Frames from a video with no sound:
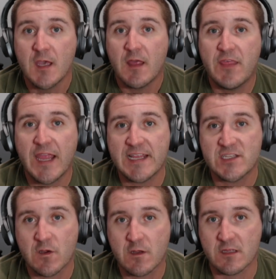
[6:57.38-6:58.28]
Then it
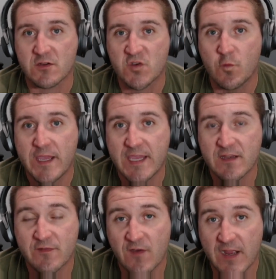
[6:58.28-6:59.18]
took a little tweaking
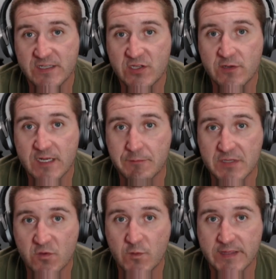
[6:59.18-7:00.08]
to fine tune it in
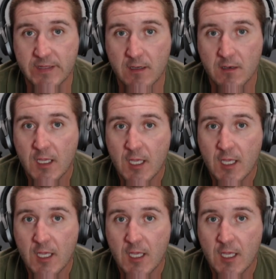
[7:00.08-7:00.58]
between there.